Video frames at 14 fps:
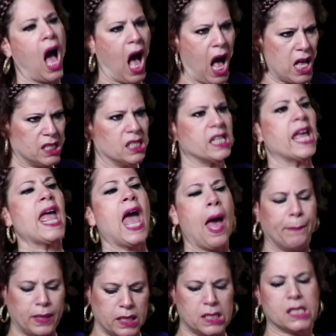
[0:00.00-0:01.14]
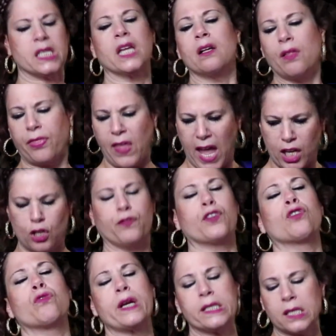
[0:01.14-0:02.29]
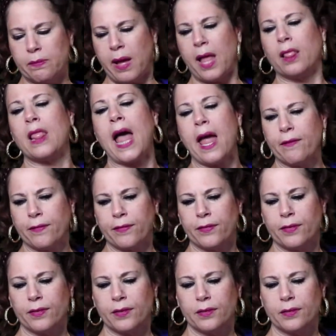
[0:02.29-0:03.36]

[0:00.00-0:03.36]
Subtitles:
I'll stay happily single, thank you, for the rest of my life.